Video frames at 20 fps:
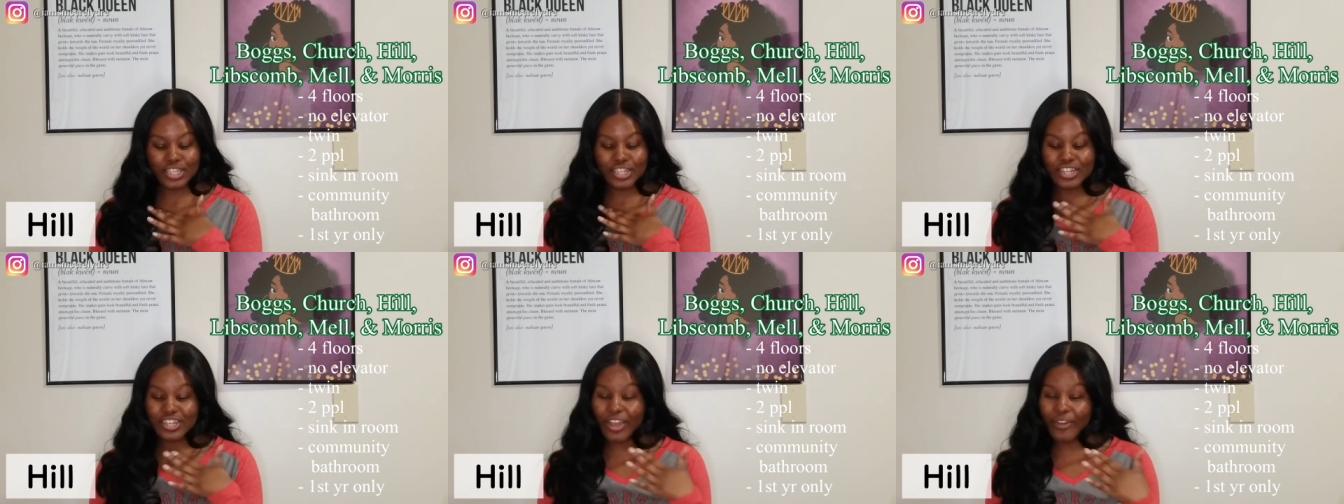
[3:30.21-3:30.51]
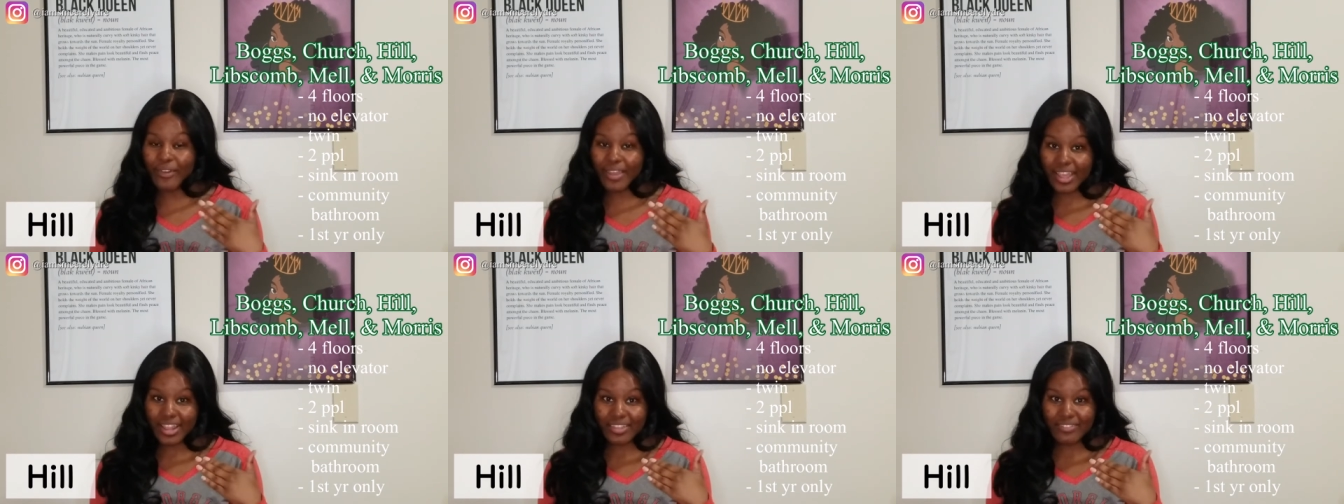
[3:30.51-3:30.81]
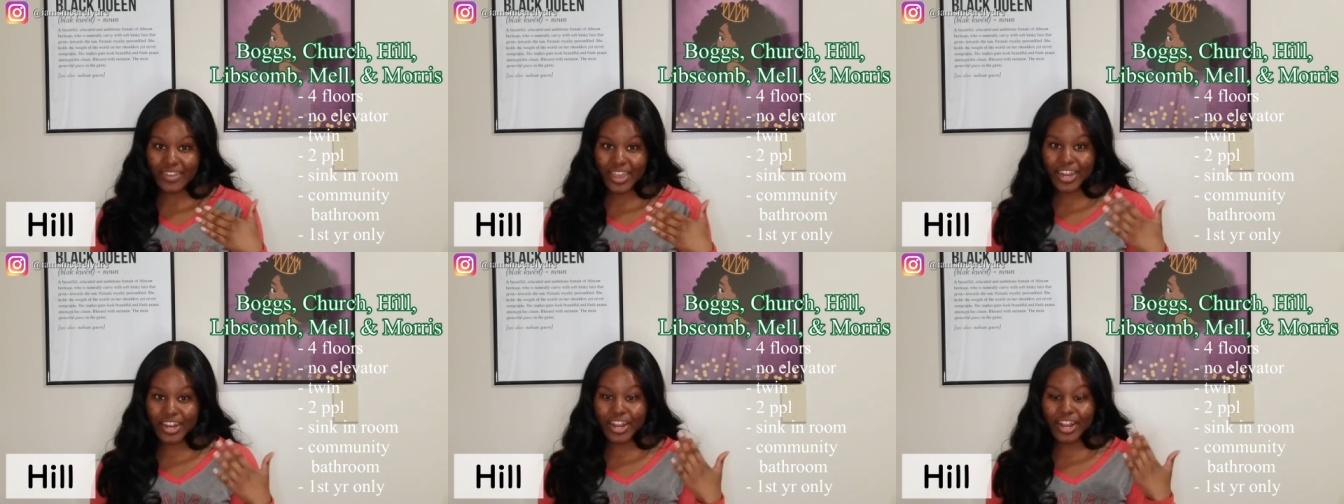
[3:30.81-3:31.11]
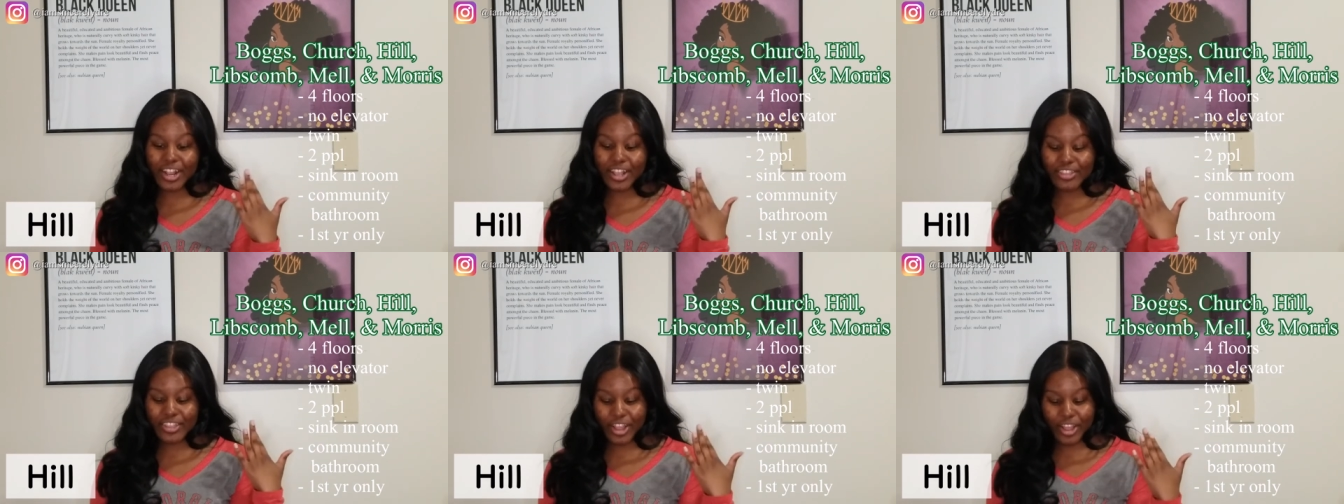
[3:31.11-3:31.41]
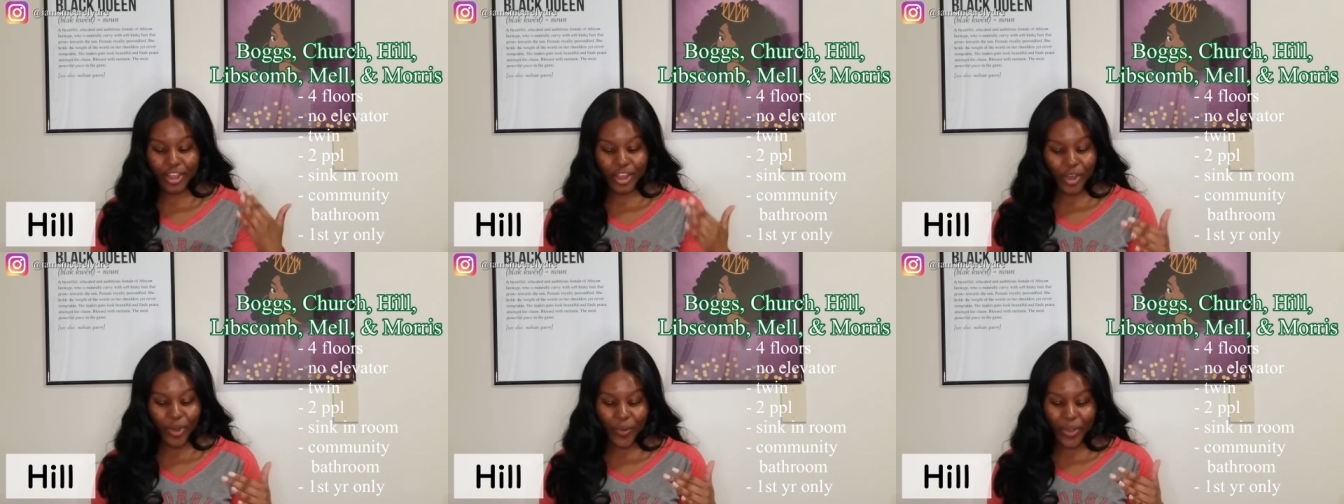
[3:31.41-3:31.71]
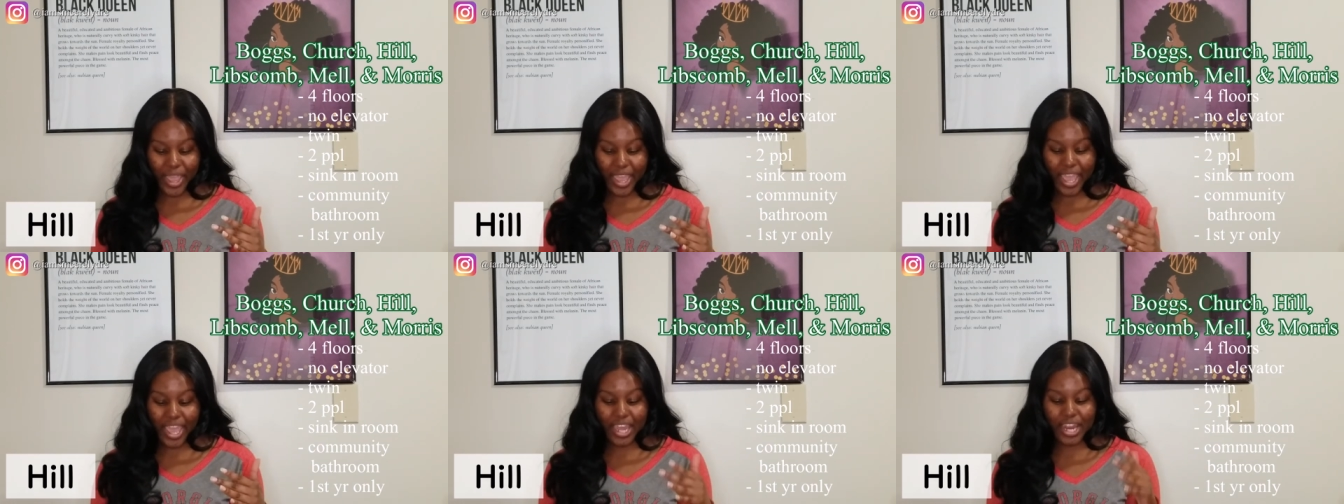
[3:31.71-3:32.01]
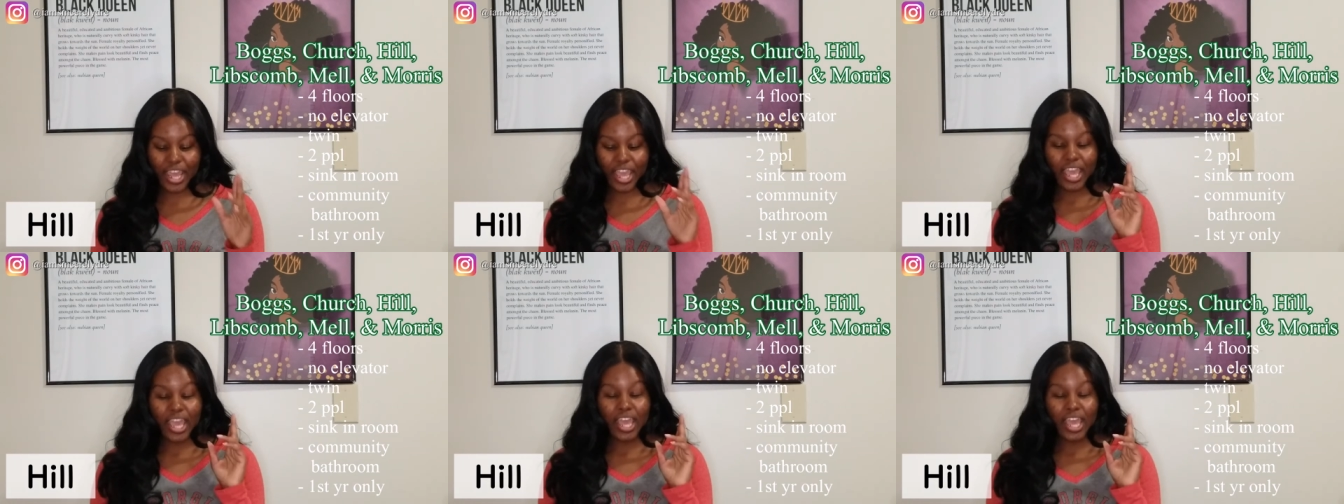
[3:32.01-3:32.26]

no elevator, they're co-ed,